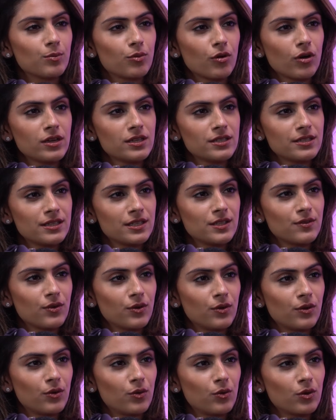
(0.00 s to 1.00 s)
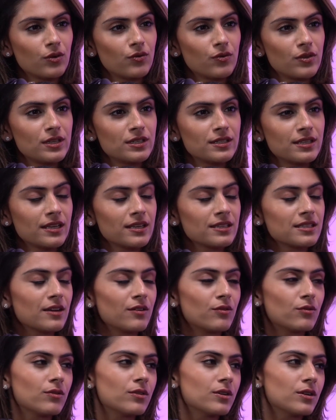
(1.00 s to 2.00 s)
prices for all of these things
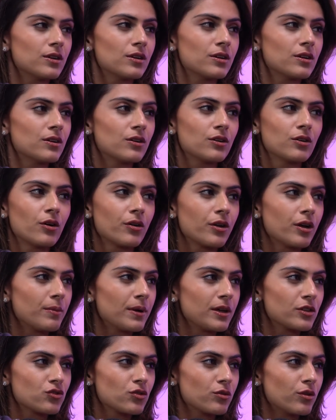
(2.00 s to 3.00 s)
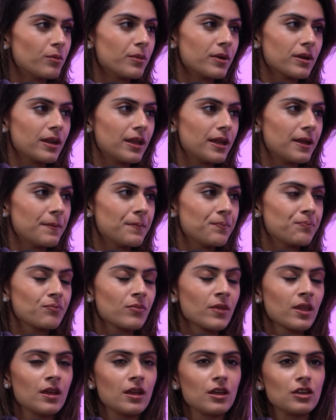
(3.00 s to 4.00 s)
have gone up astronomically.
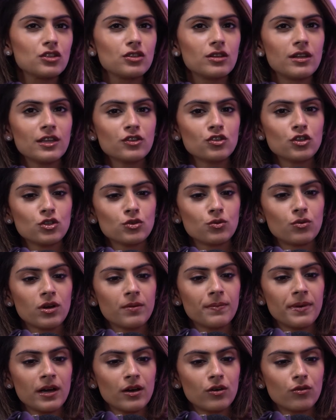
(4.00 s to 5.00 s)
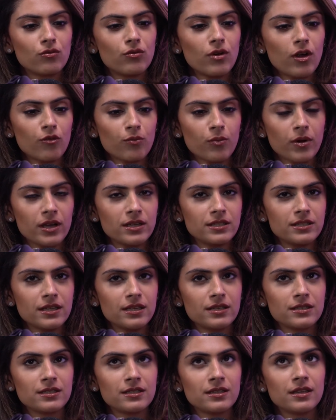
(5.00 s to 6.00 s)
So let's just talk about rough
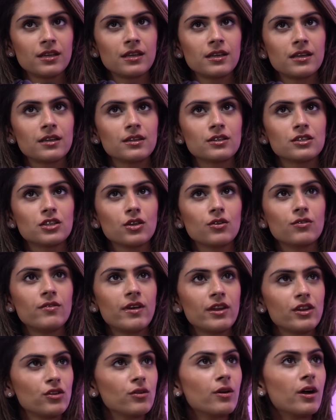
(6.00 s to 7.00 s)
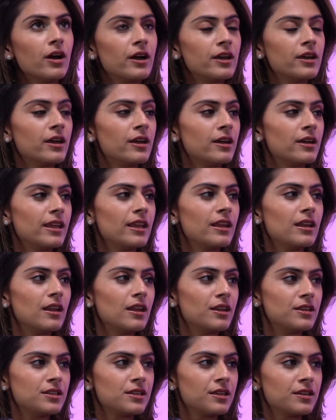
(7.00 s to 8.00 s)
prices. So venue hire in
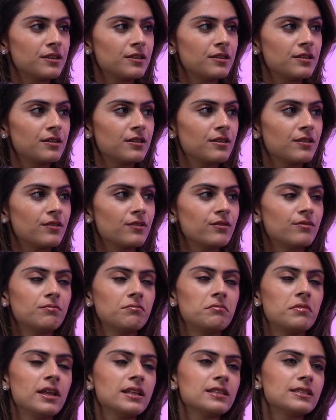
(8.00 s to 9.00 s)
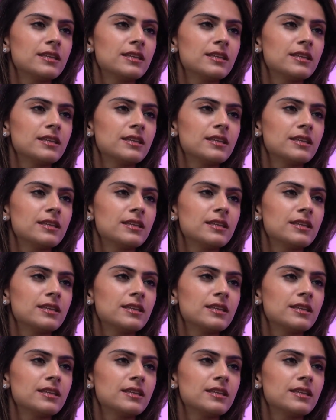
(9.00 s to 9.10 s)
London let's